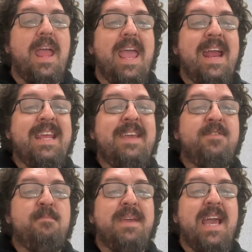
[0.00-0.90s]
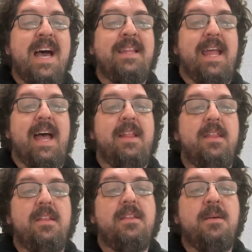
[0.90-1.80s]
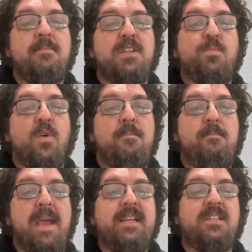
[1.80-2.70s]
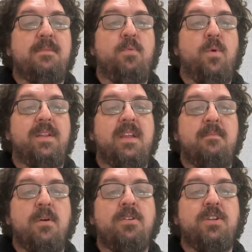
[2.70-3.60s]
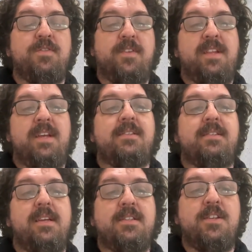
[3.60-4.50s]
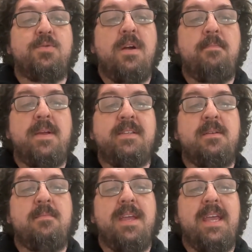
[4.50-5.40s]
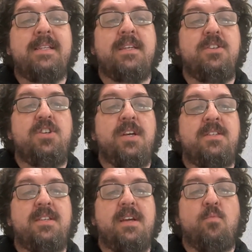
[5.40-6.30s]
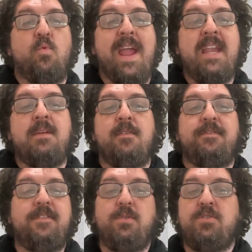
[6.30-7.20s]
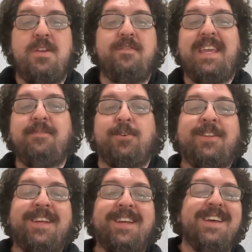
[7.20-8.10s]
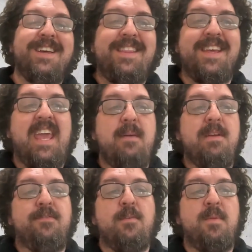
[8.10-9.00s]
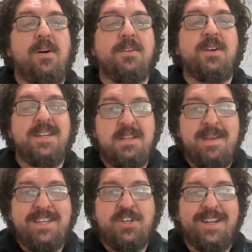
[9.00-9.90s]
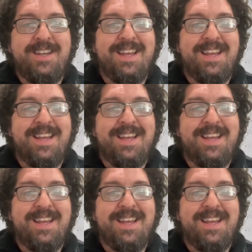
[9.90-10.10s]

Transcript: And even beyond that, the much more basic point that emerges from this is that Trumpism isn't just some random effusion of evil that came in from an alternate dimension.